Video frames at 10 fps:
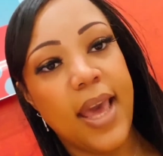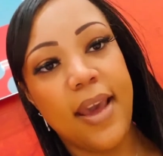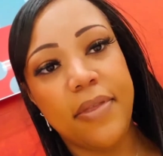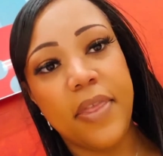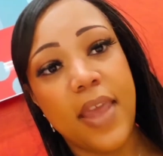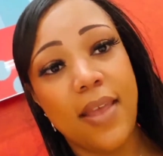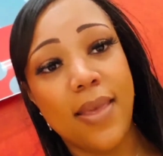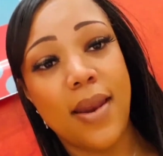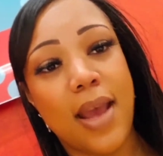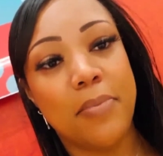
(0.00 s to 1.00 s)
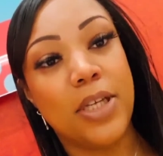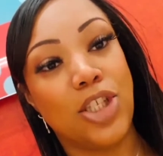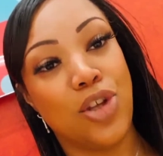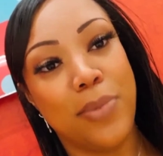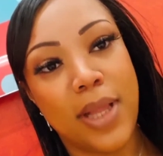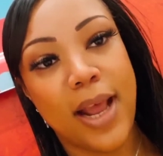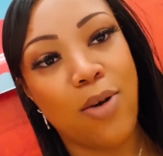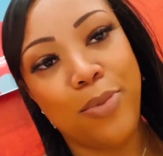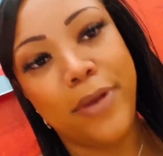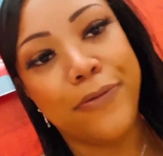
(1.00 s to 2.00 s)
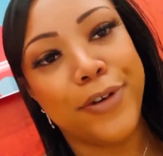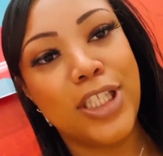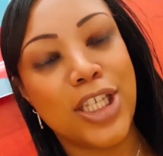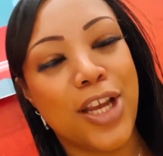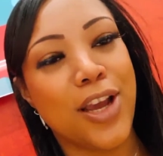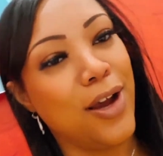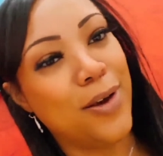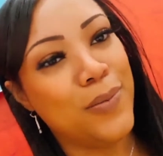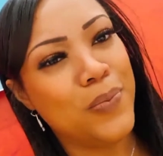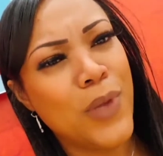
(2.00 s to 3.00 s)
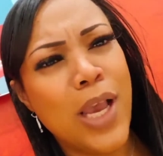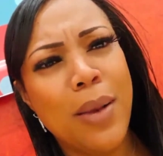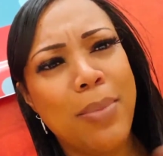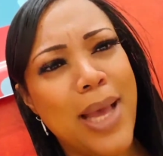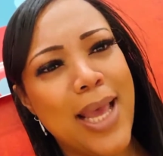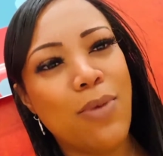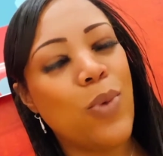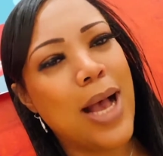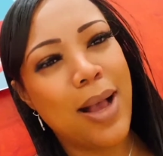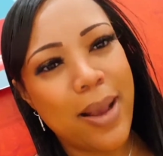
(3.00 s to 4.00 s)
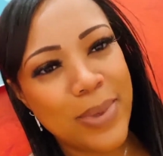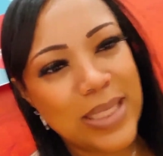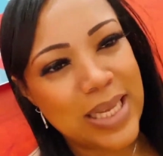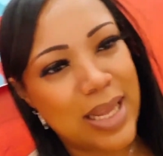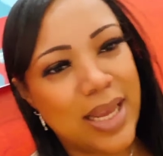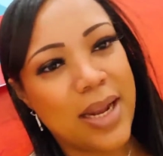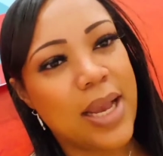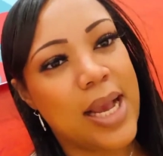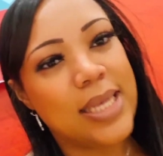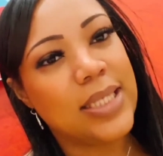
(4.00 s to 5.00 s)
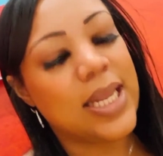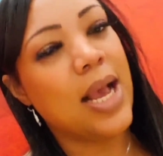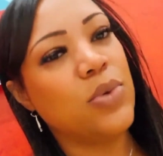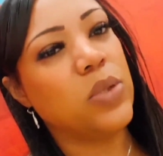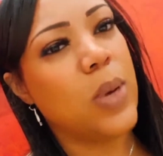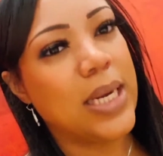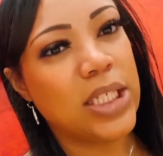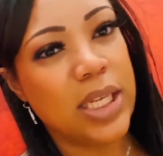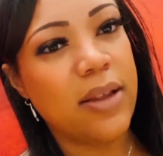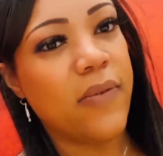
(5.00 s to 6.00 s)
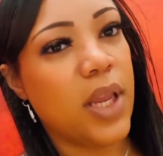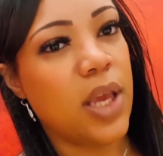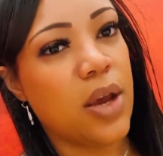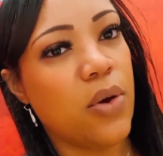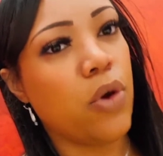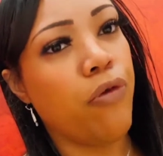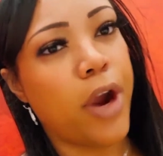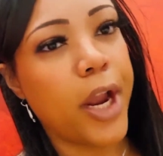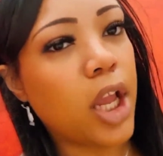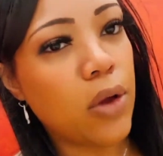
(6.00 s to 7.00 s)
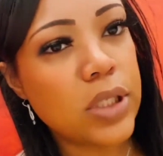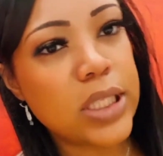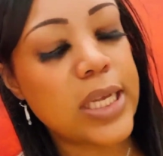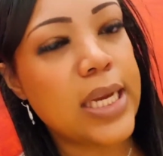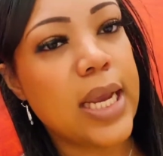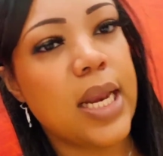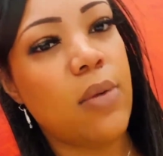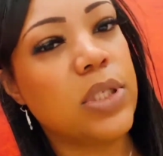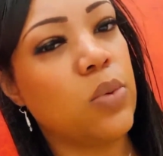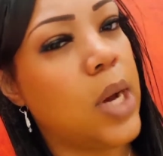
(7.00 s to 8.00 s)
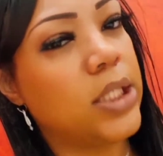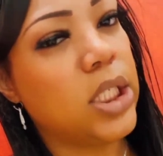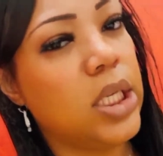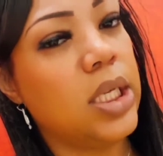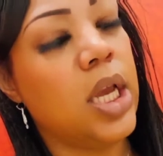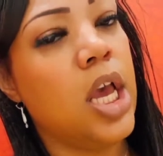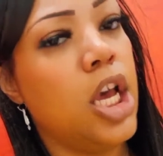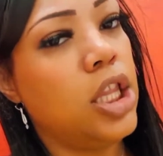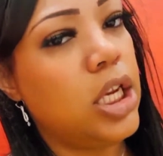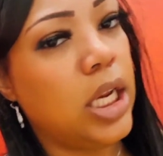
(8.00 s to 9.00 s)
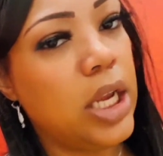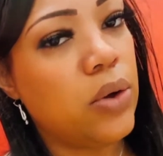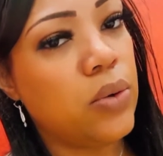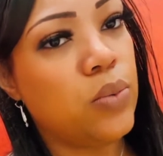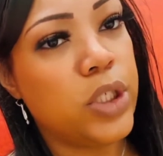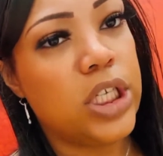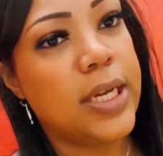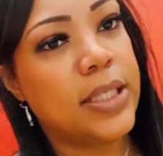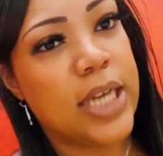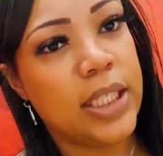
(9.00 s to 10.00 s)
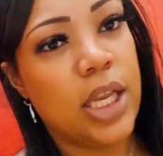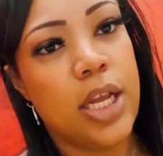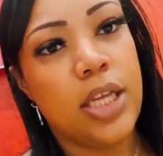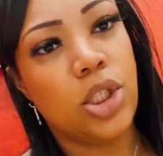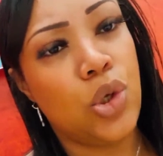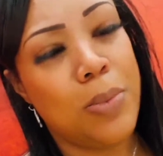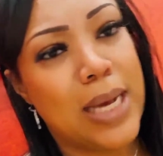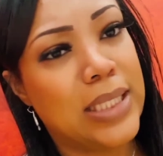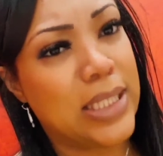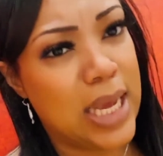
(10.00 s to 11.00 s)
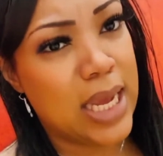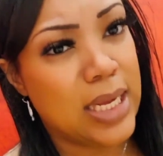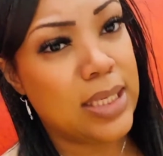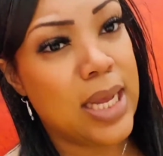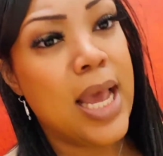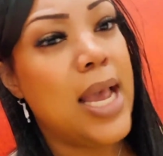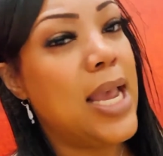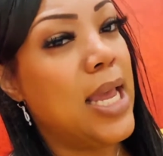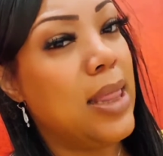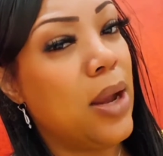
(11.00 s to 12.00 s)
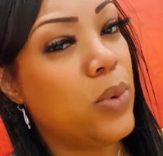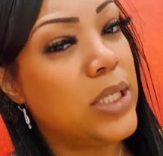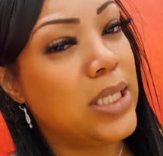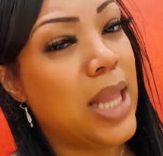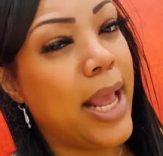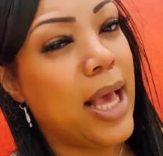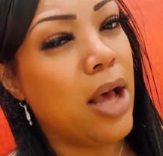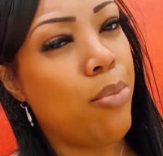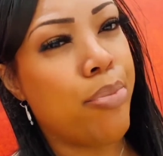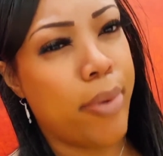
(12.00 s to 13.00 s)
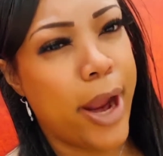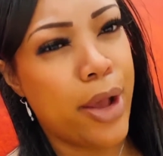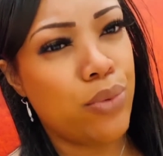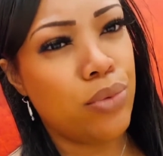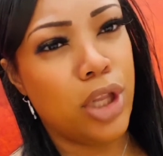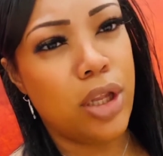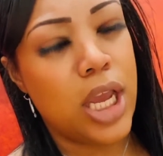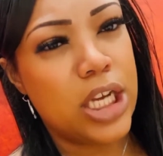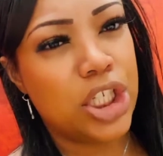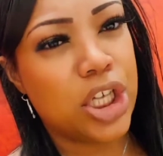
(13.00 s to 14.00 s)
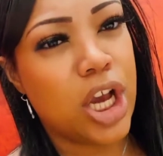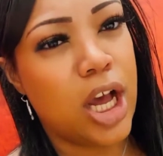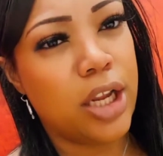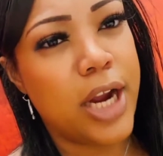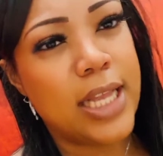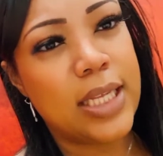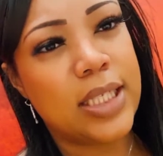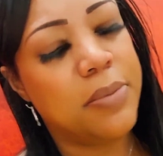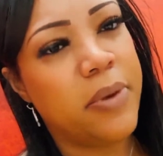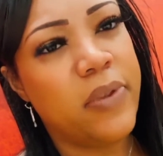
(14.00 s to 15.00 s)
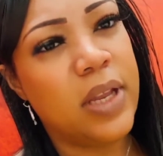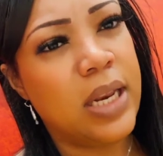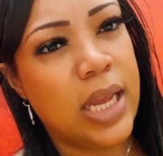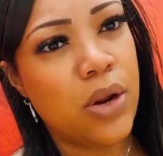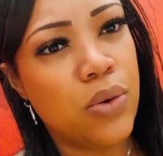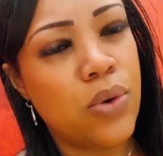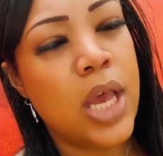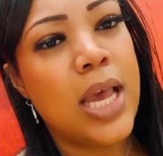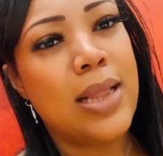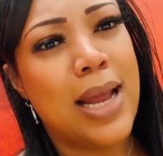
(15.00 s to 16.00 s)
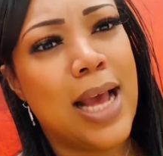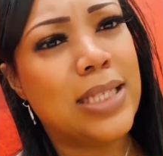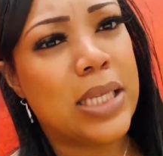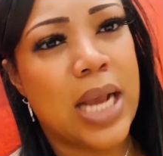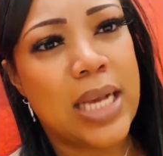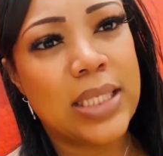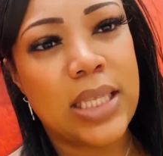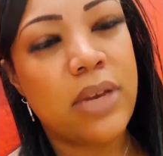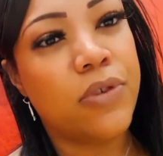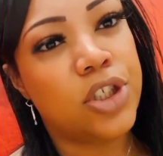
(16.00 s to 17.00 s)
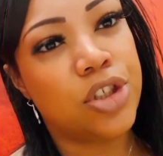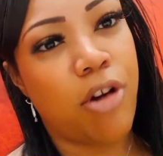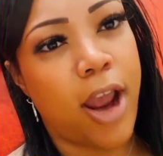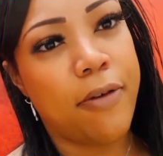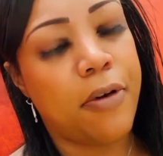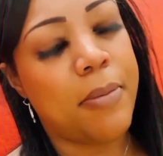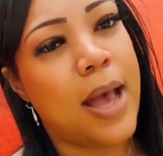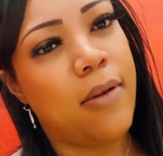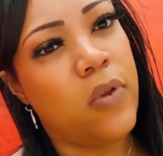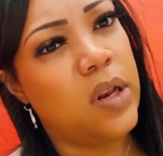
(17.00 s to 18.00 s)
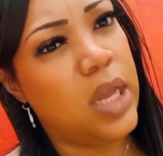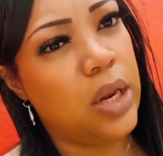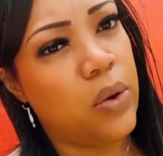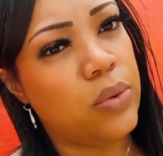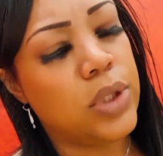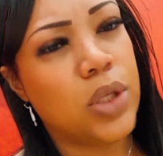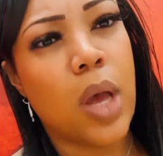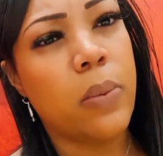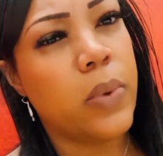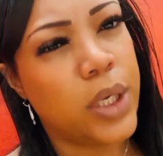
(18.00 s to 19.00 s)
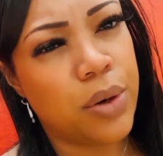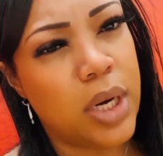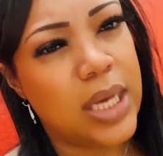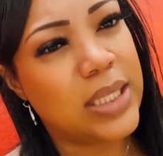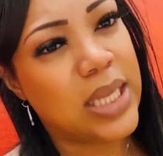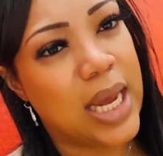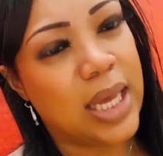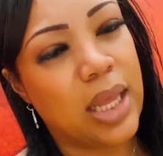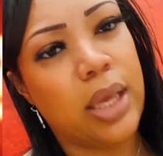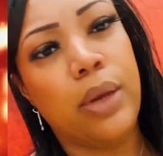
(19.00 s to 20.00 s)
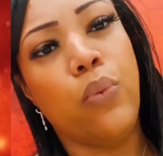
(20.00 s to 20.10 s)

after that, then I'm assuming that I'll be free to go but while I was sitting here guys I was watching the video very closely and I was watching the needle when she injected it into my skin and there was like a brownish color at the tip of the needle that I did not see retract from out of the needle so I'm wondering exactly